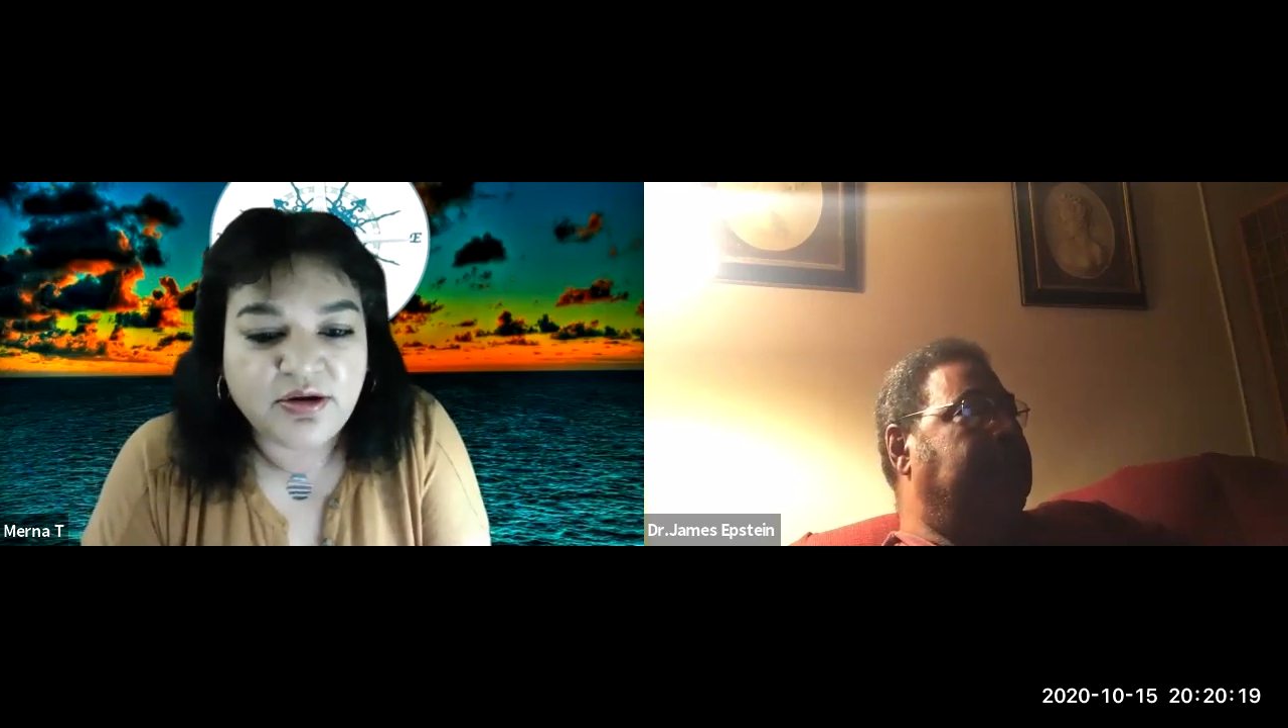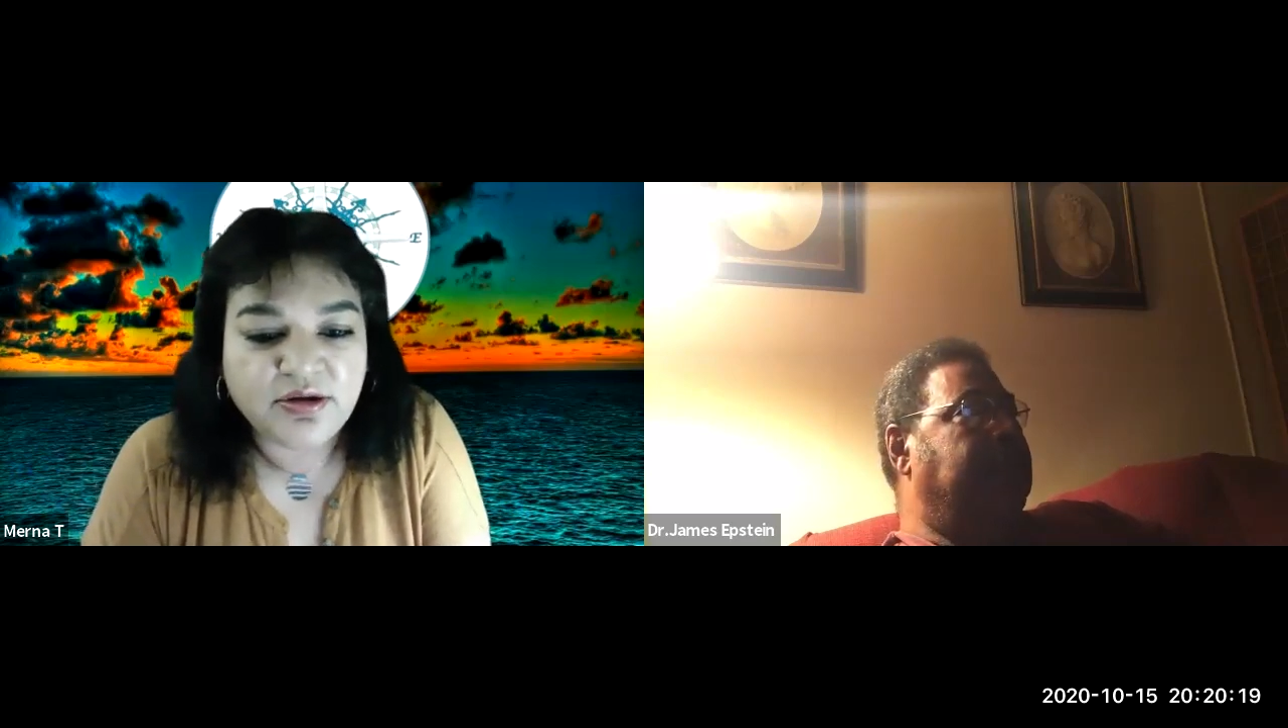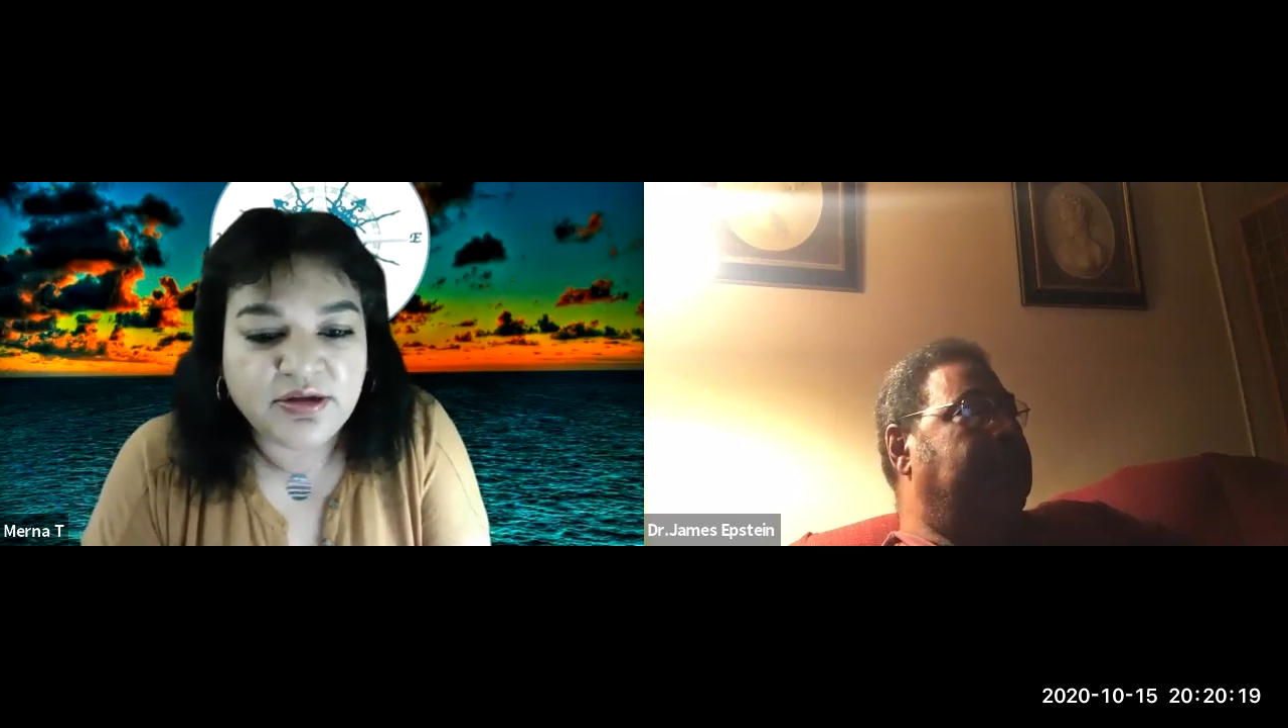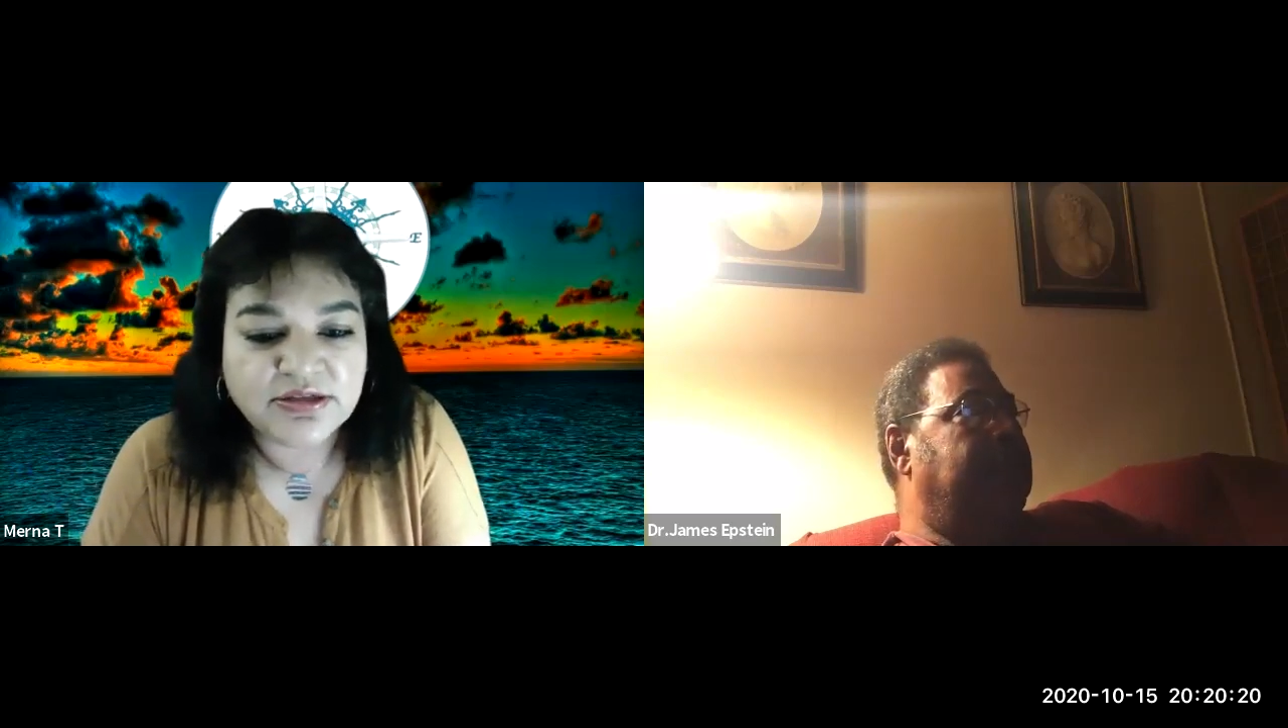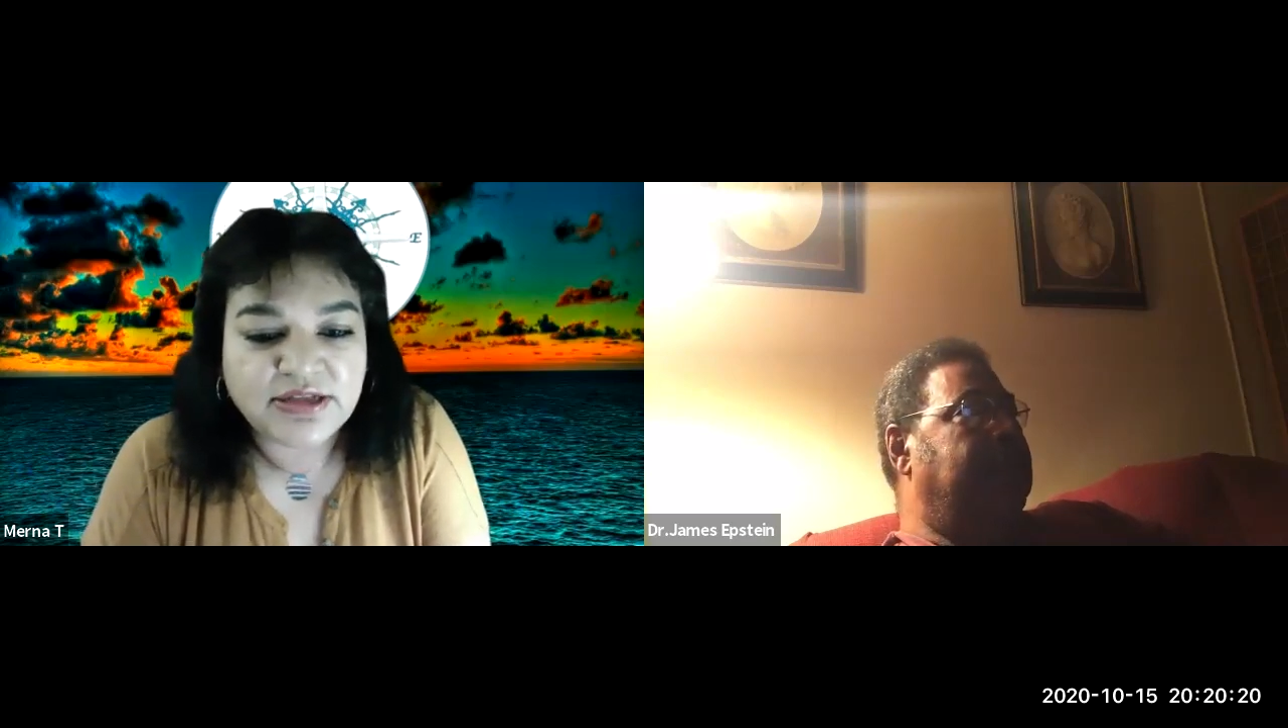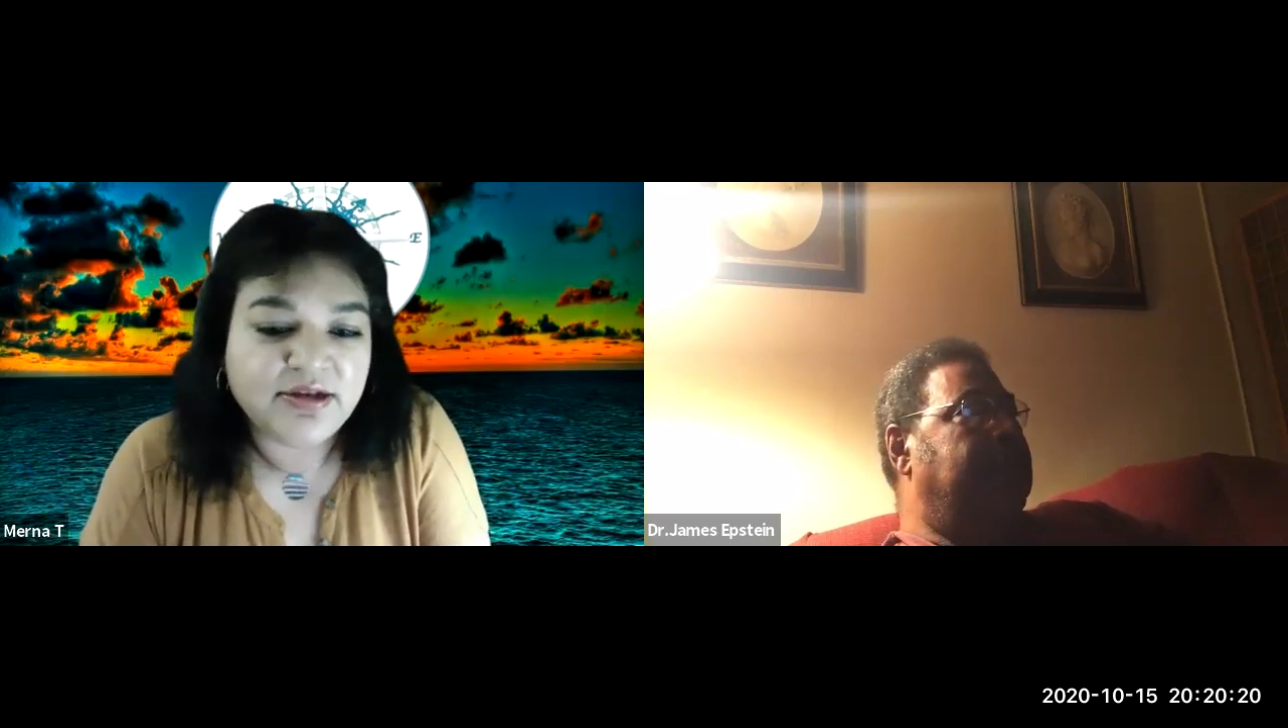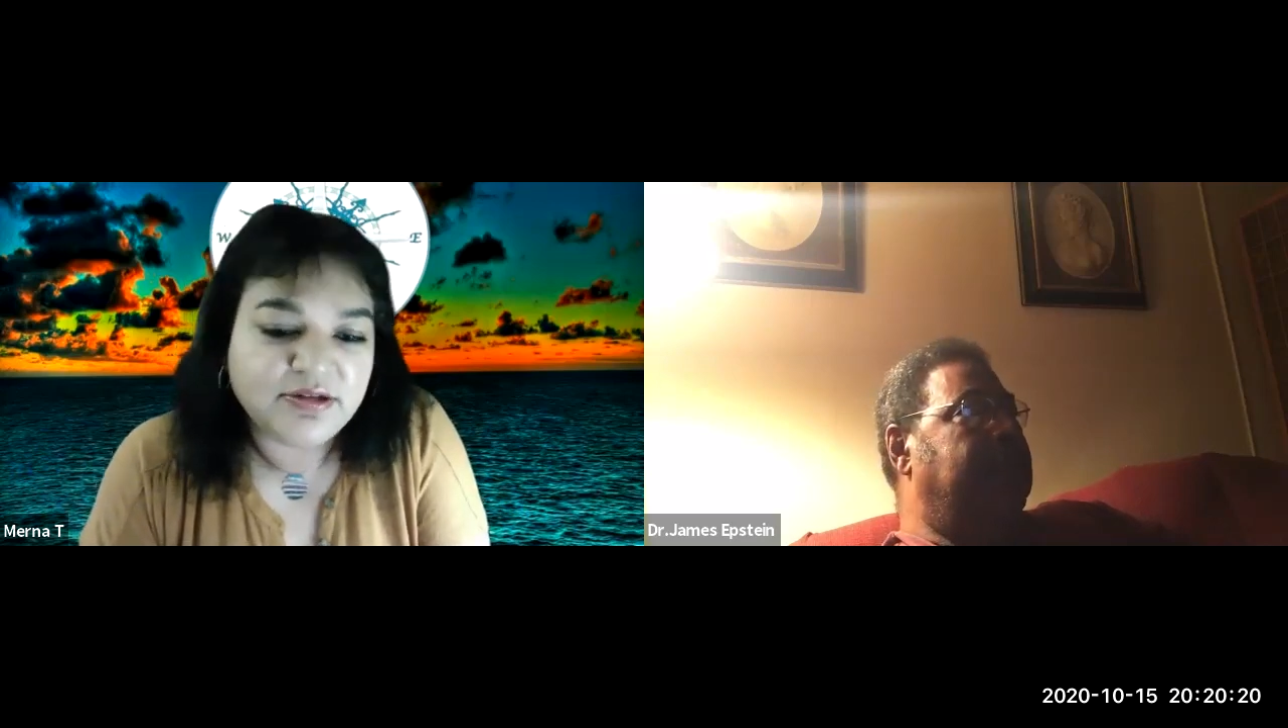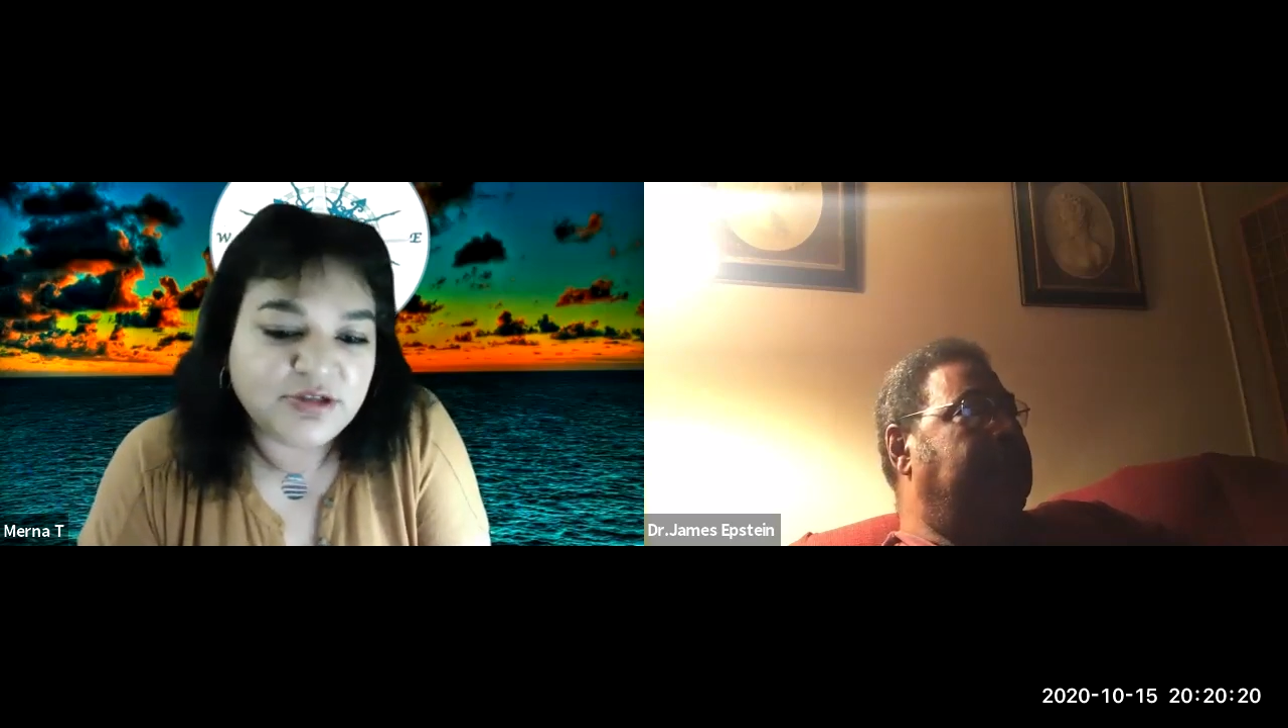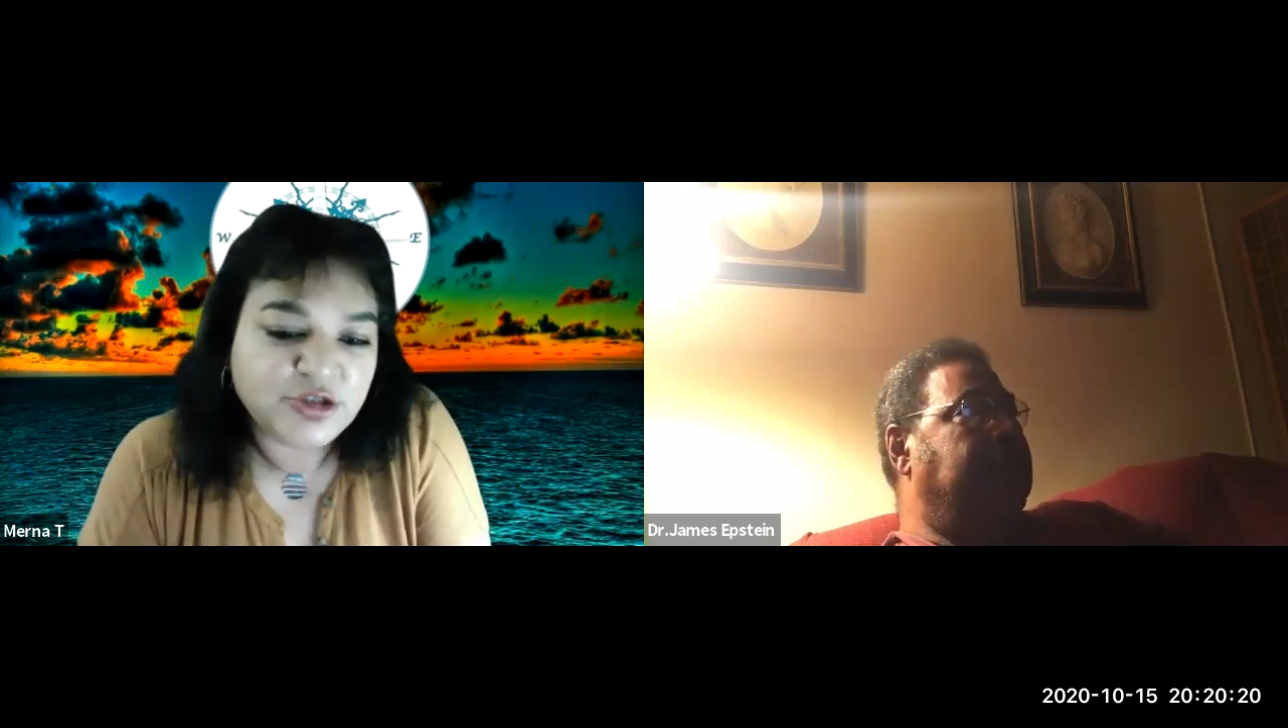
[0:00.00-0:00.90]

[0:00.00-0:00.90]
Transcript: is like,